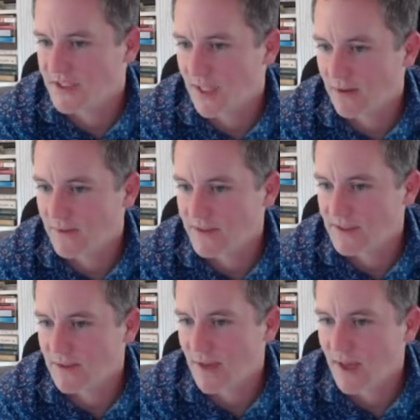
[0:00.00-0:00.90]

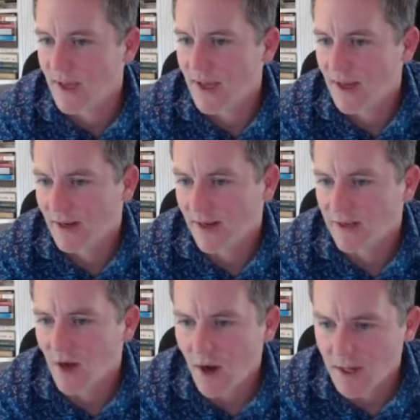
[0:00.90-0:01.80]
cells.
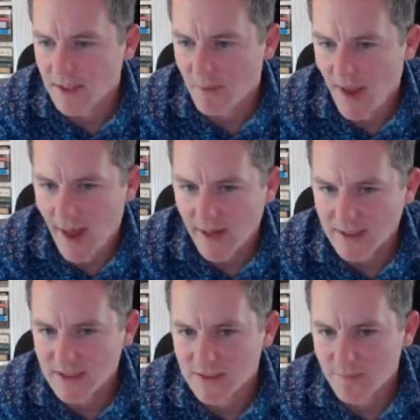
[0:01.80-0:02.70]
Like the Honda
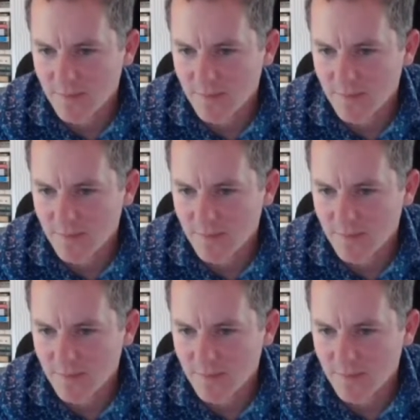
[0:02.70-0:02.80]
packs,